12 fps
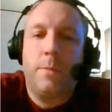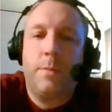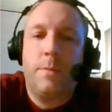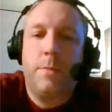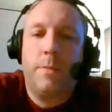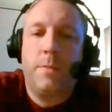
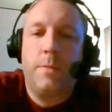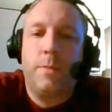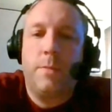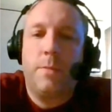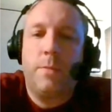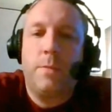
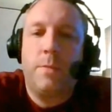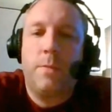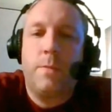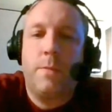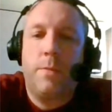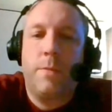
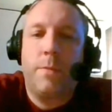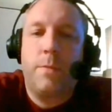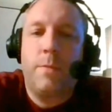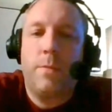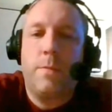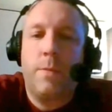
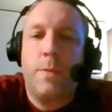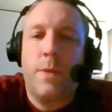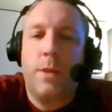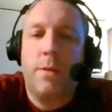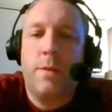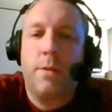
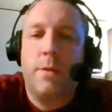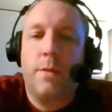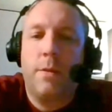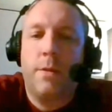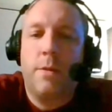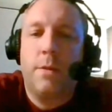
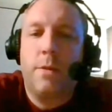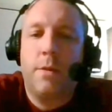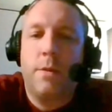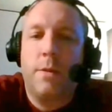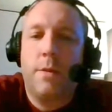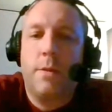
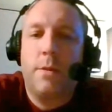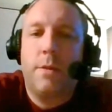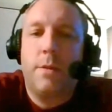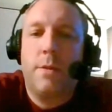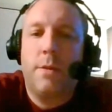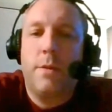
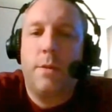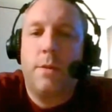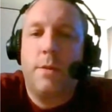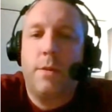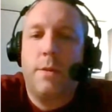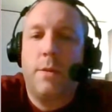
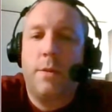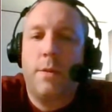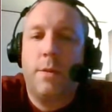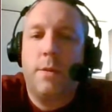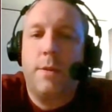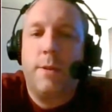
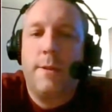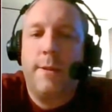No words are spoken by the person on screen.